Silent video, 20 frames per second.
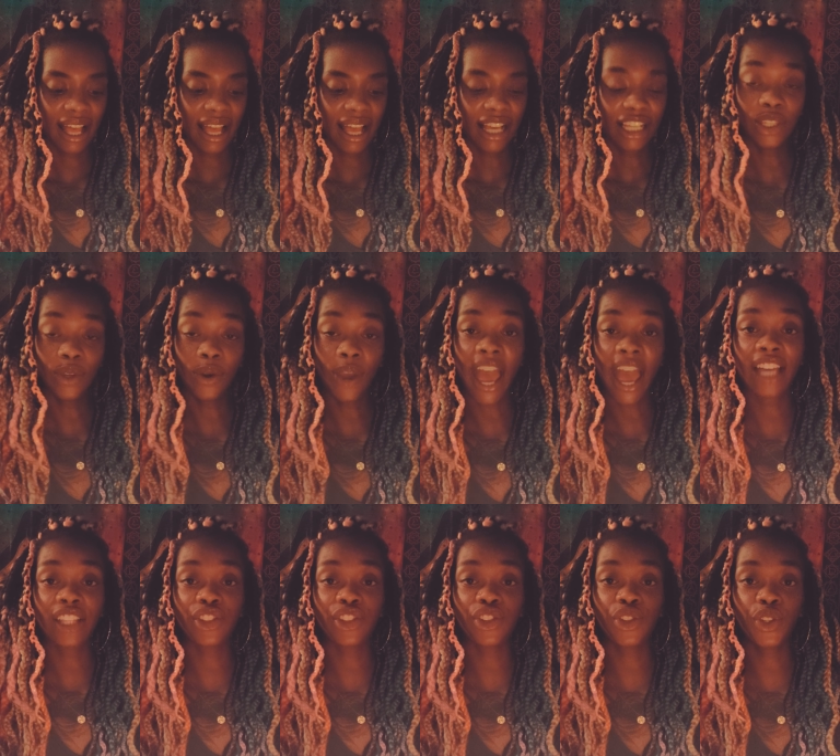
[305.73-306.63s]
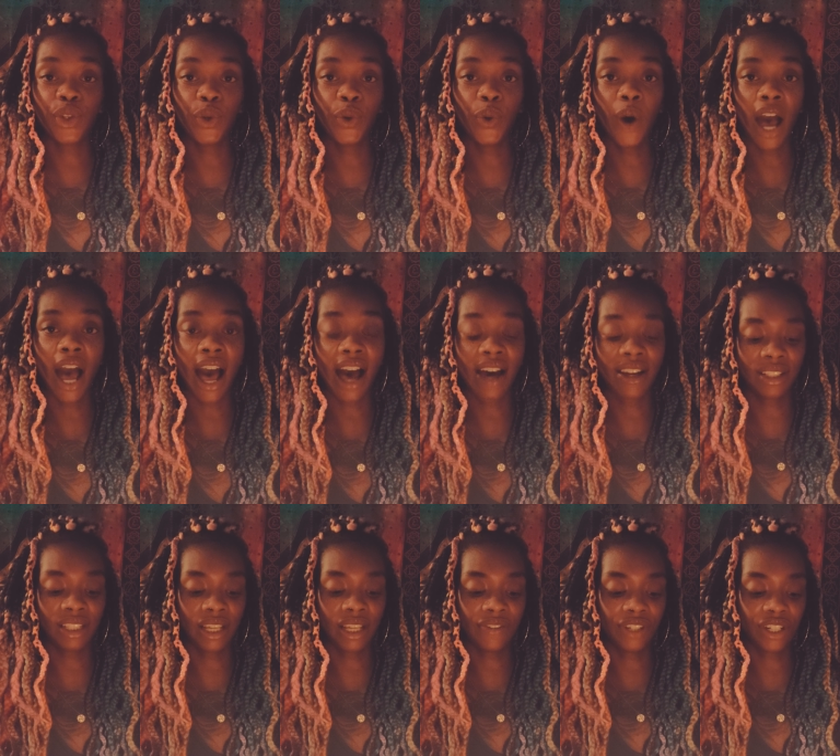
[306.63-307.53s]
You had two How to
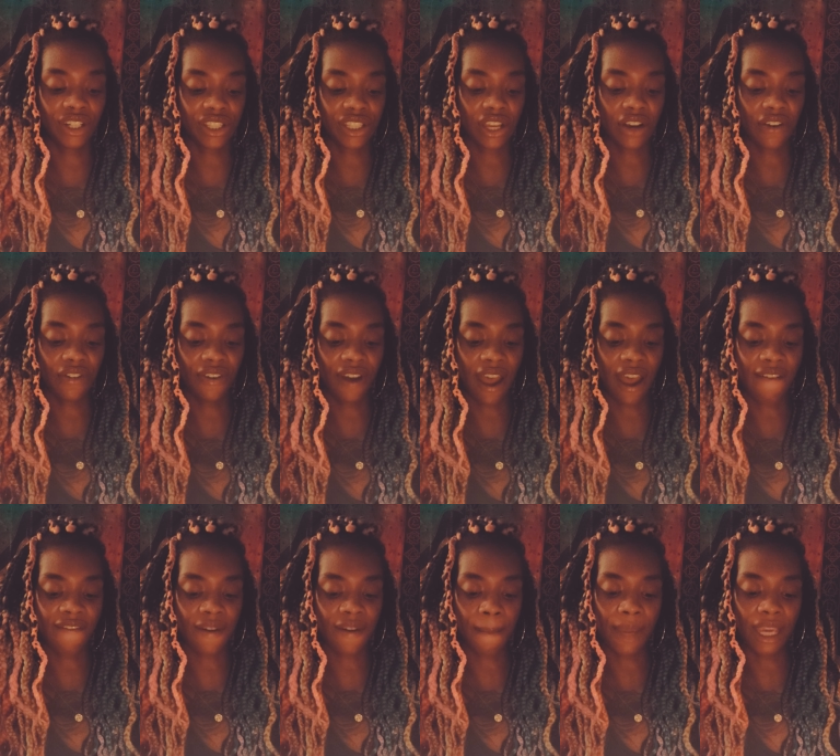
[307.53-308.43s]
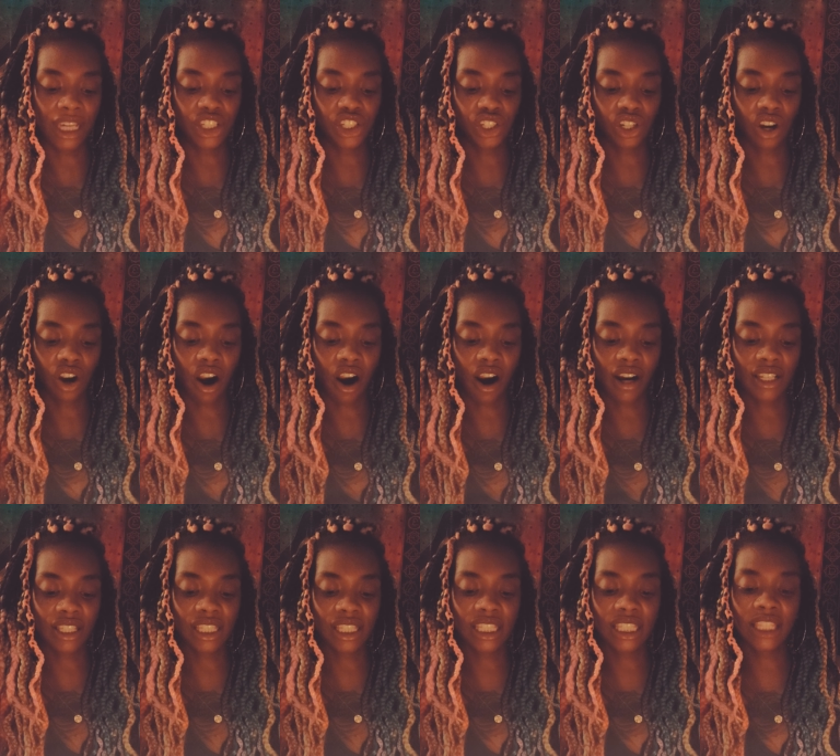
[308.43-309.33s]
Love Yourself affirmation
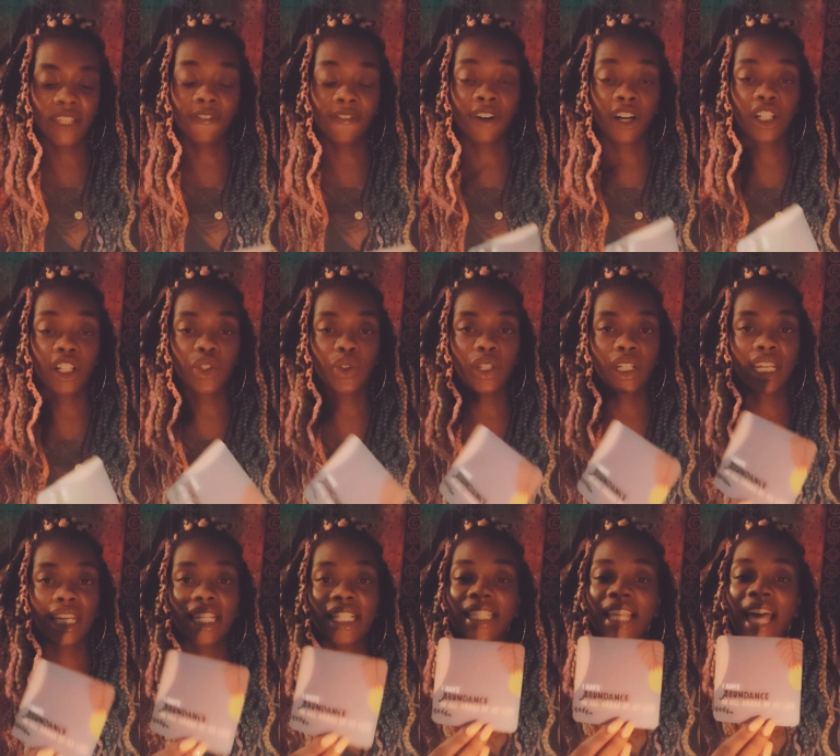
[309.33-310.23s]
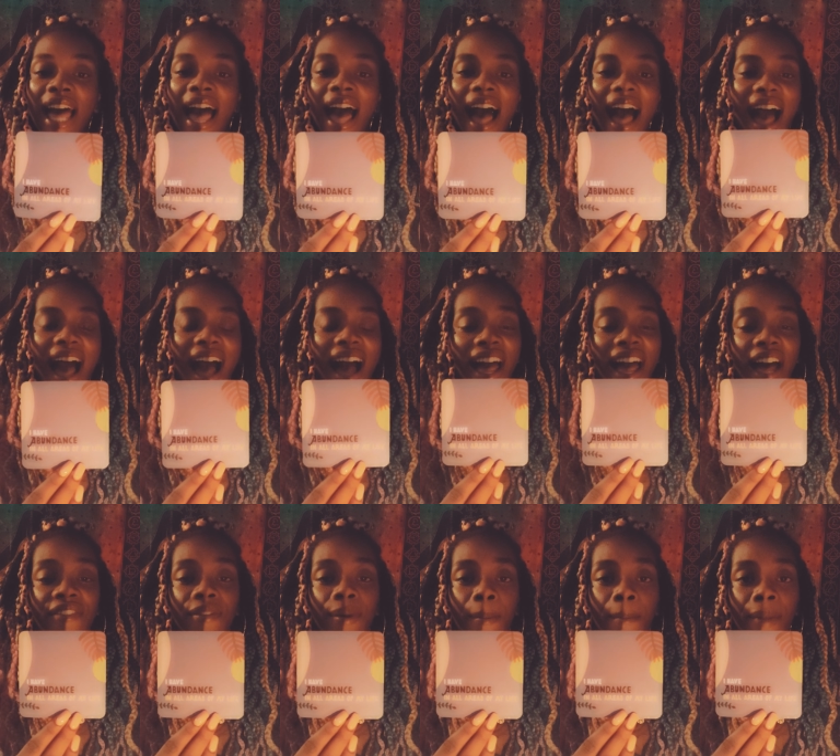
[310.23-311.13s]
cards. The first one is I
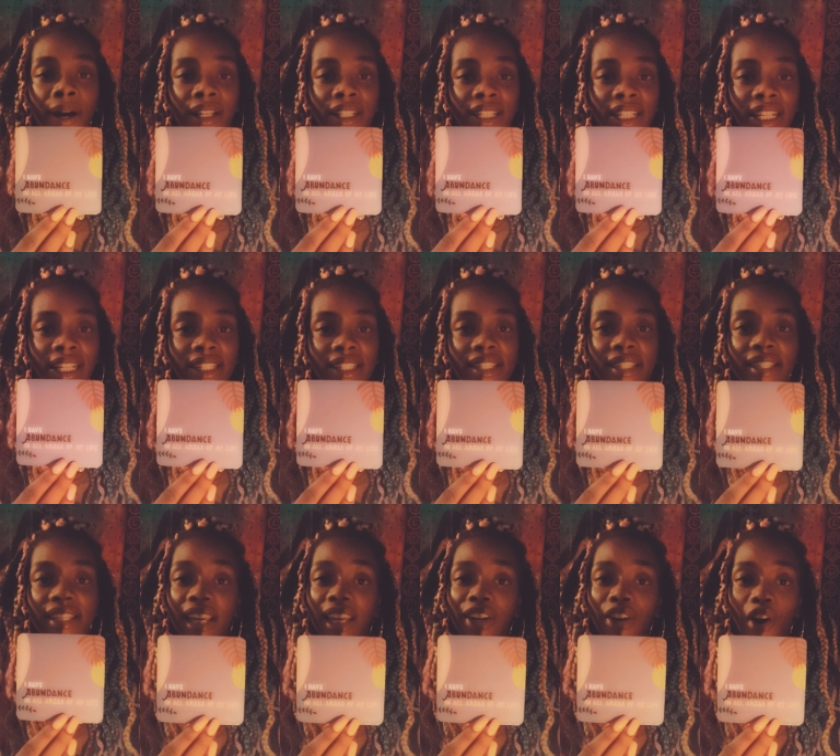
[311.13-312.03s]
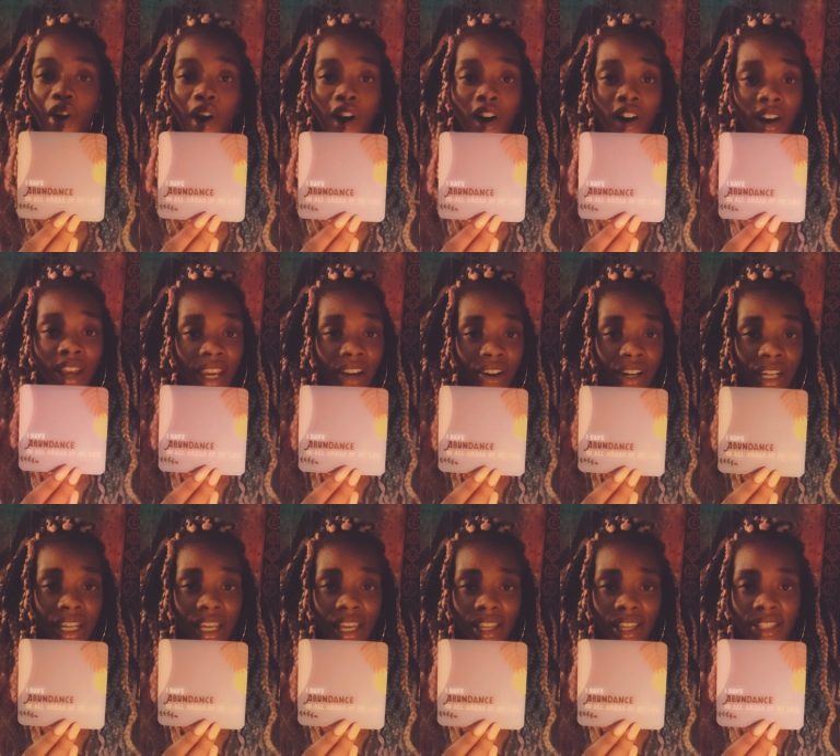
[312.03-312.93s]
have abundance in all
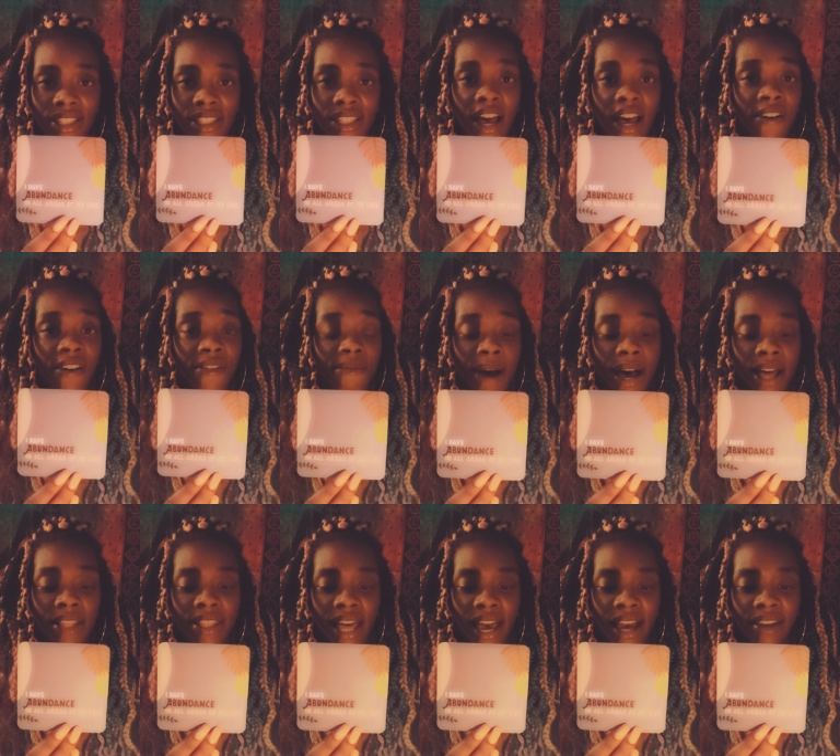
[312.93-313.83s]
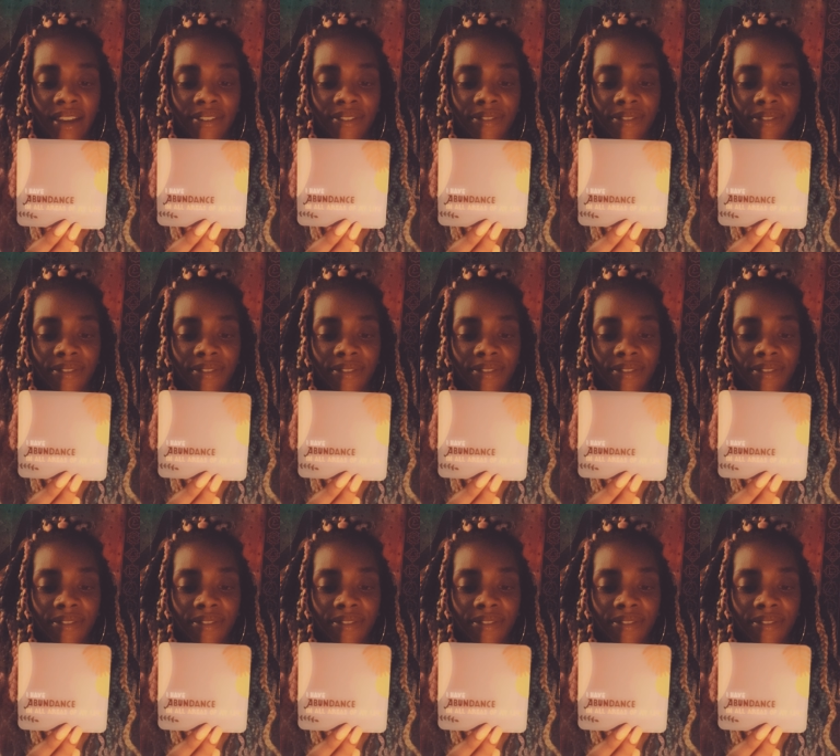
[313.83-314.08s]
areas of my life.